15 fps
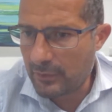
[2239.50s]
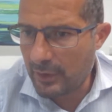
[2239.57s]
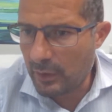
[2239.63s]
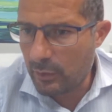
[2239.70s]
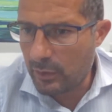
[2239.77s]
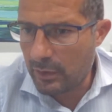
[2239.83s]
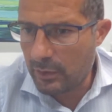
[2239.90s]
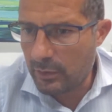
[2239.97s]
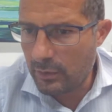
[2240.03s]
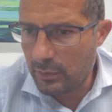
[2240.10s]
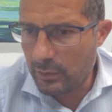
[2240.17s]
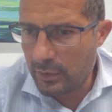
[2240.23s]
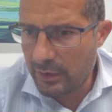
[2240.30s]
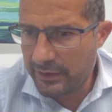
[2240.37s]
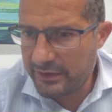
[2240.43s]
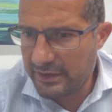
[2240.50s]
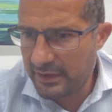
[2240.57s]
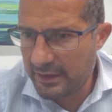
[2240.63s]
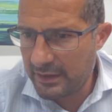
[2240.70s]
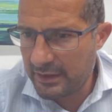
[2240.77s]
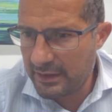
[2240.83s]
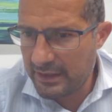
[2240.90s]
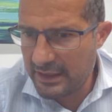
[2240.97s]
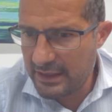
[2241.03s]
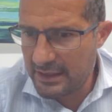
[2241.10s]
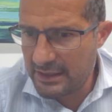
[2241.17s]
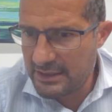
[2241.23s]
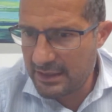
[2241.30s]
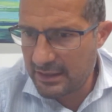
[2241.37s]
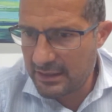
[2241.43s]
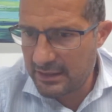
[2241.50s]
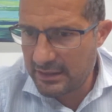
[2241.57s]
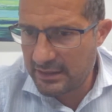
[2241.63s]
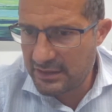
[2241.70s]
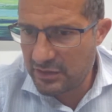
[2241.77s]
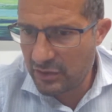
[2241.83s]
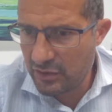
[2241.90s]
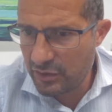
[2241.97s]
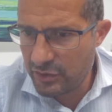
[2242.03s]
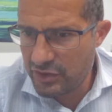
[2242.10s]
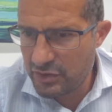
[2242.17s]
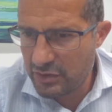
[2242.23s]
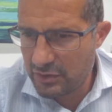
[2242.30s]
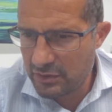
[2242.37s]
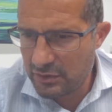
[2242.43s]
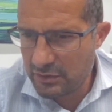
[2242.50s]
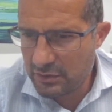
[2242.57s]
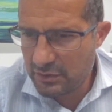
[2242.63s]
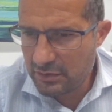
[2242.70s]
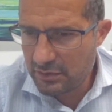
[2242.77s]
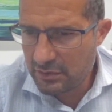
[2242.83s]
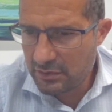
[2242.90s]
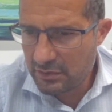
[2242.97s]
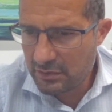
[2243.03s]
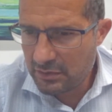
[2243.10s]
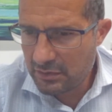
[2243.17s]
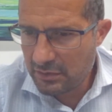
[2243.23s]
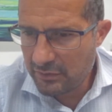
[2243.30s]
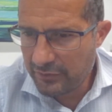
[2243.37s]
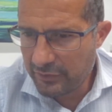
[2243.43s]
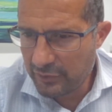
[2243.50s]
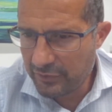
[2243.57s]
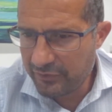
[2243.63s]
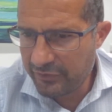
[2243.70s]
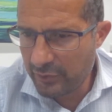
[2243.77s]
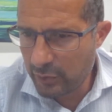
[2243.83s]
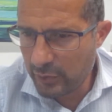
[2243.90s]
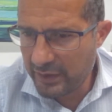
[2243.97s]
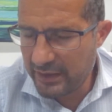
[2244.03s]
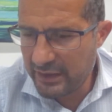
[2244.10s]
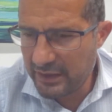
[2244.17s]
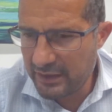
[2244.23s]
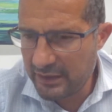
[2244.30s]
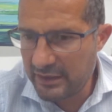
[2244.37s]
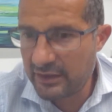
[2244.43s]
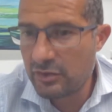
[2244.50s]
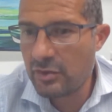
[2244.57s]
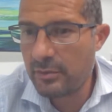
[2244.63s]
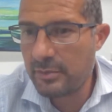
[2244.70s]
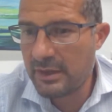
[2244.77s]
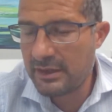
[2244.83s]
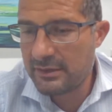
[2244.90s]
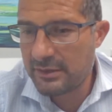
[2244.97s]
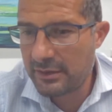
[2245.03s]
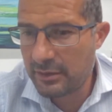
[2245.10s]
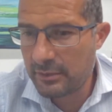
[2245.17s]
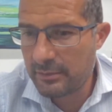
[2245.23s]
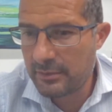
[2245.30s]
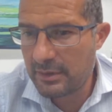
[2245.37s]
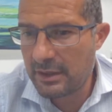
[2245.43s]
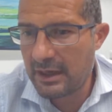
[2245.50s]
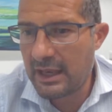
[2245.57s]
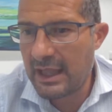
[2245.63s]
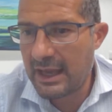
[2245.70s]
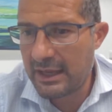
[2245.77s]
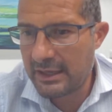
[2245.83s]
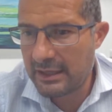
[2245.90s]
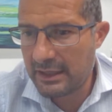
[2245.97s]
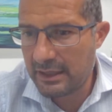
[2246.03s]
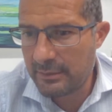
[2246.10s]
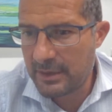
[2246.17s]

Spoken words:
What is the solution for fluid in the endometrium lining?